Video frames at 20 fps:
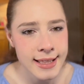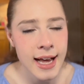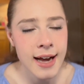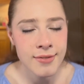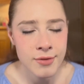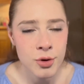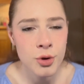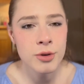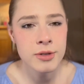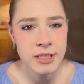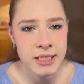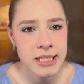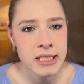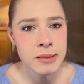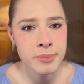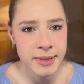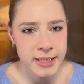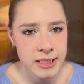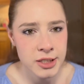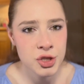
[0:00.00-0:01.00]
They've got
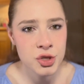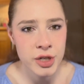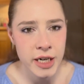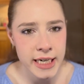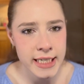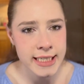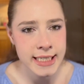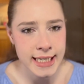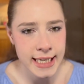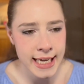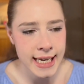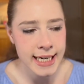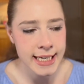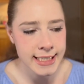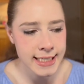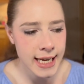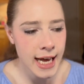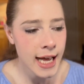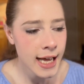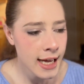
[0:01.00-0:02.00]
dispensaries in
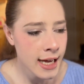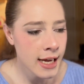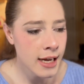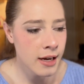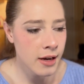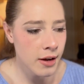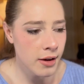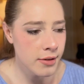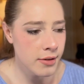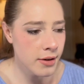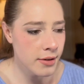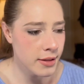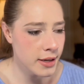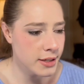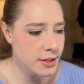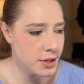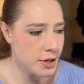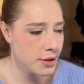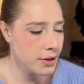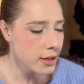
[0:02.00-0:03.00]
Canada. I know
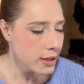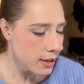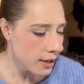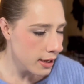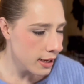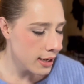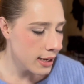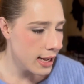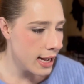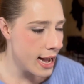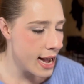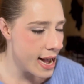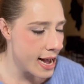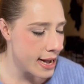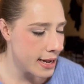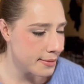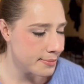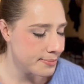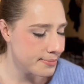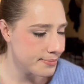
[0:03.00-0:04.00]
they do.
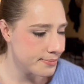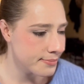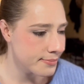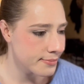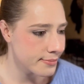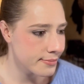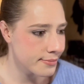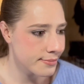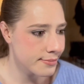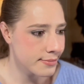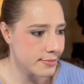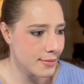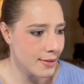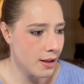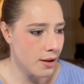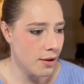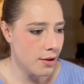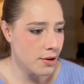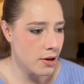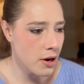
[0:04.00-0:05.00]
I
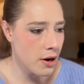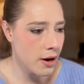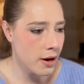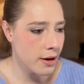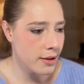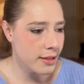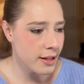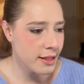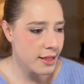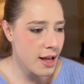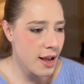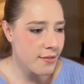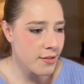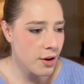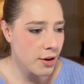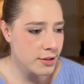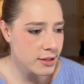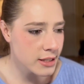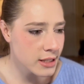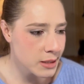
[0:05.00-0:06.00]
know that
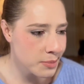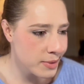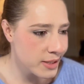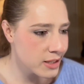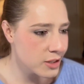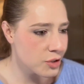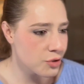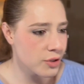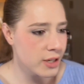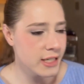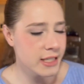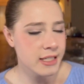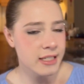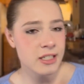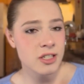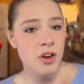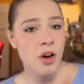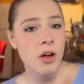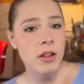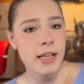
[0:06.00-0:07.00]
they've got
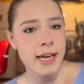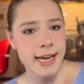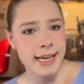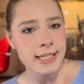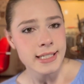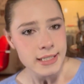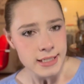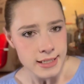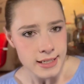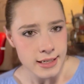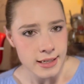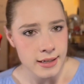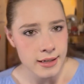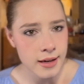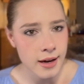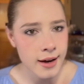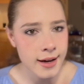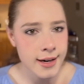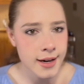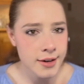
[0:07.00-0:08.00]
dispensaries in Thailand.
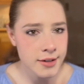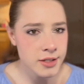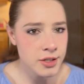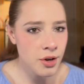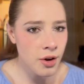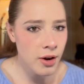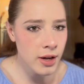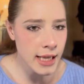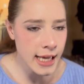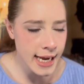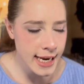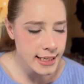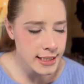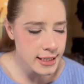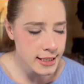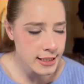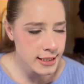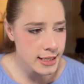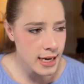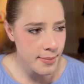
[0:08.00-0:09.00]
I know
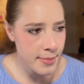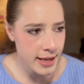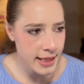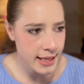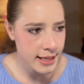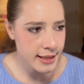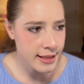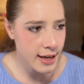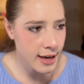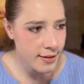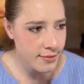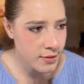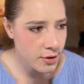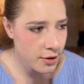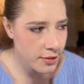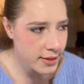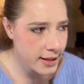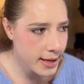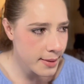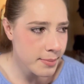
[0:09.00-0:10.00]
Thailand is somewhere that
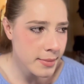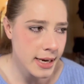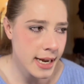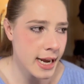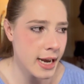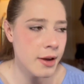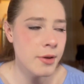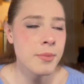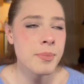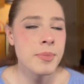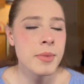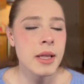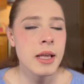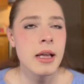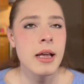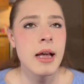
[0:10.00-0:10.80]
they've got them now.